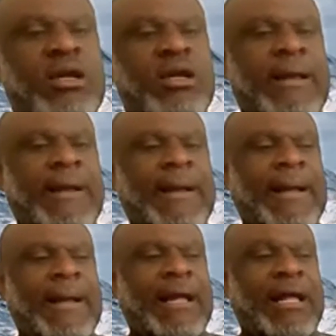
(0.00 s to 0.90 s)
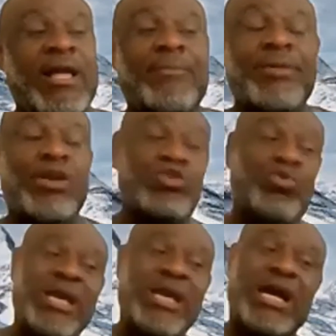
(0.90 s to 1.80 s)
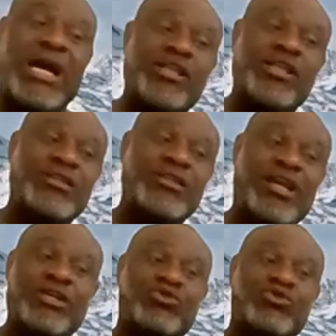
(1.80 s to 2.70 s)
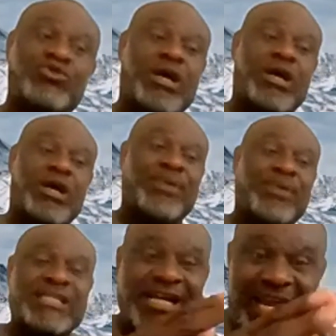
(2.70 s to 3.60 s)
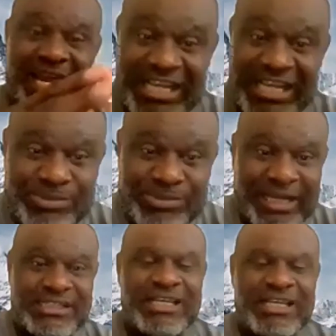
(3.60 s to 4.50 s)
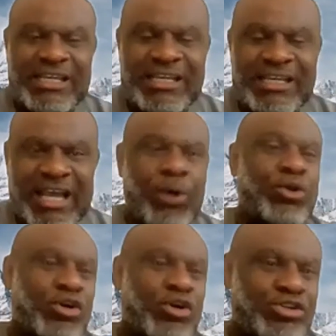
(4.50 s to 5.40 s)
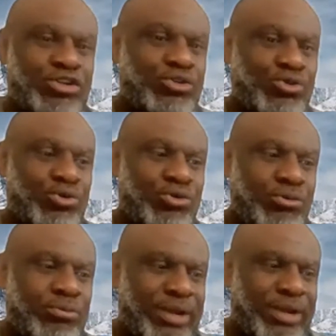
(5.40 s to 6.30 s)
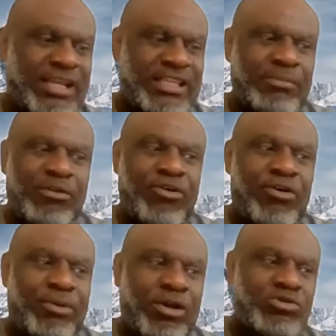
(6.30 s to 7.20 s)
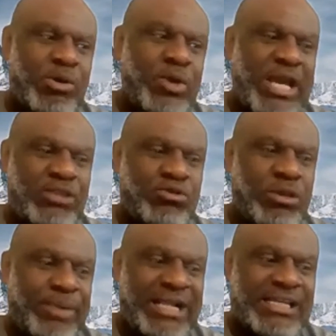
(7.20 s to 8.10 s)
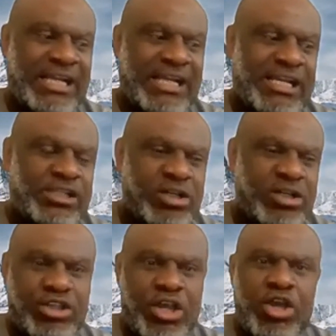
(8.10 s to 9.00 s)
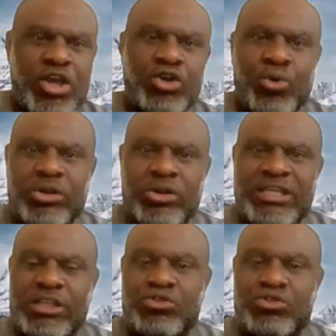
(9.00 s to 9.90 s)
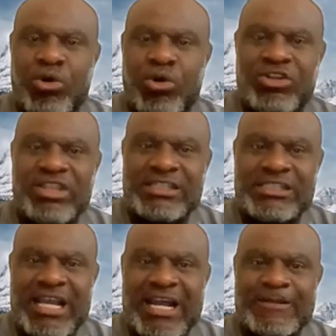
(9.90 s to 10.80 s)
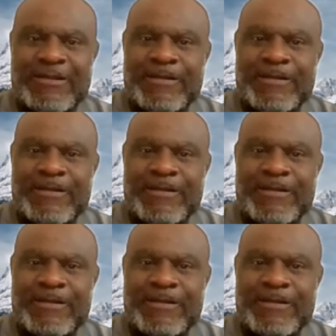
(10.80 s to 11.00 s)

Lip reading: because we are going into the practical aspect, I will continue to break it down because when we get to the practical sections, you will get to understand